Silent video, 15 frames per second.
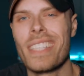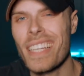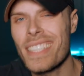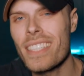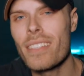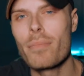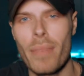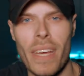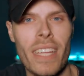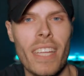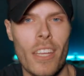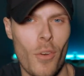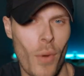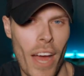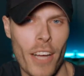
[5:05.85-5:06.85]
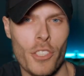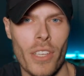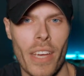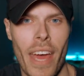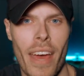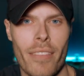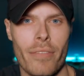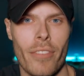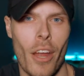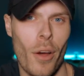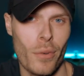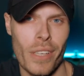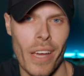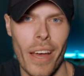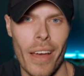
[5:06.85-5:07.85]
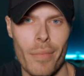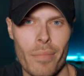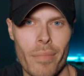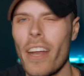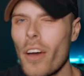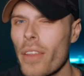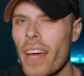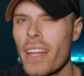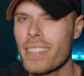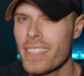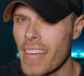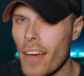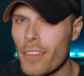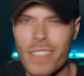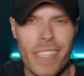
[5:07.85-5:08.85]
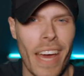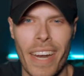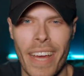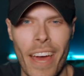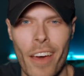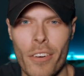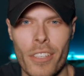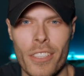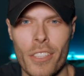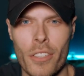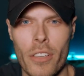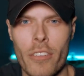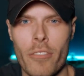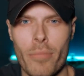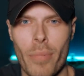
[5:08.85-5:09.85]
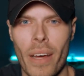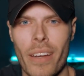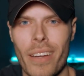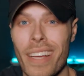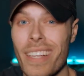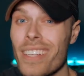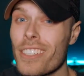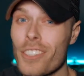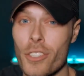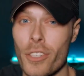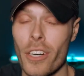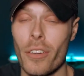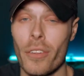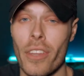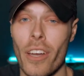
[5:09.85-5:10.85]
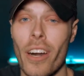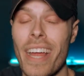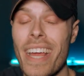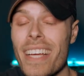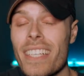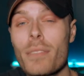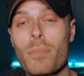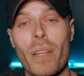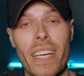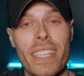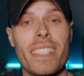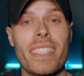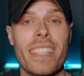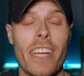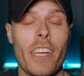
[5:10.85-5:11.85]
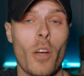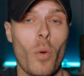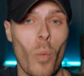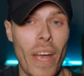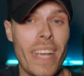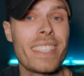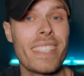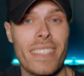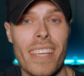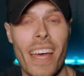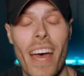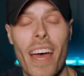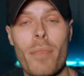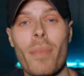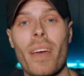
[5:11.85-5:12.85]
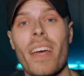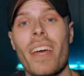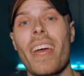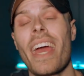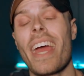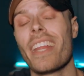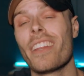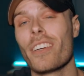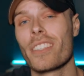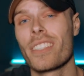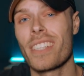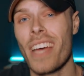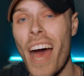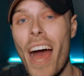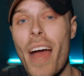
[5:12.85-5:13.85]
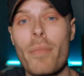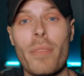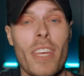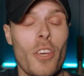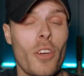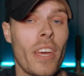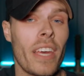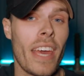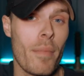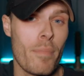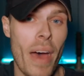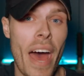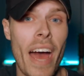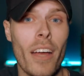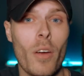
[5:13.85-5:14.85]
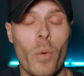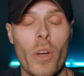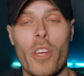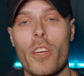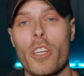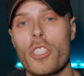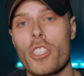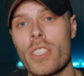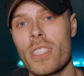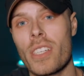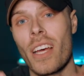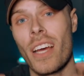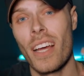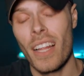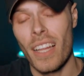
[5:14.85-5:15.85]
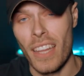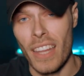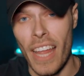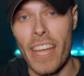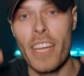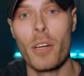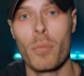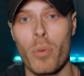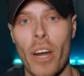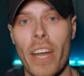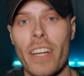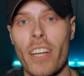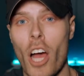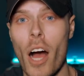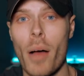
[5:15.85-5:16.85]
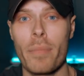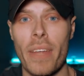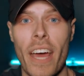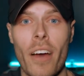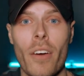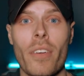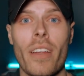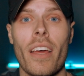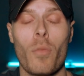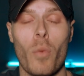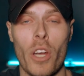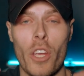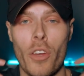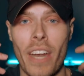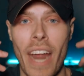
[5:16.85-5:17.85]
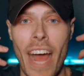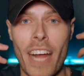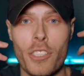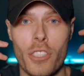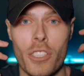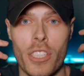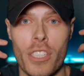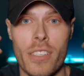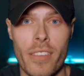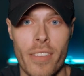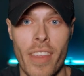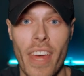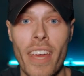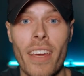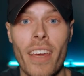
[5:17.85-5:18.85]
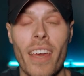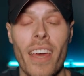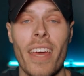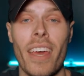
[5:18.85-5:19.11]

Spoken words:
doesn't mean that you actually have no time. I know that sounds kind of counterintuitive, but it is true. There is places that you're wasting time, and there's time that you could get back where you could just let your brain calm down, where you can actually just think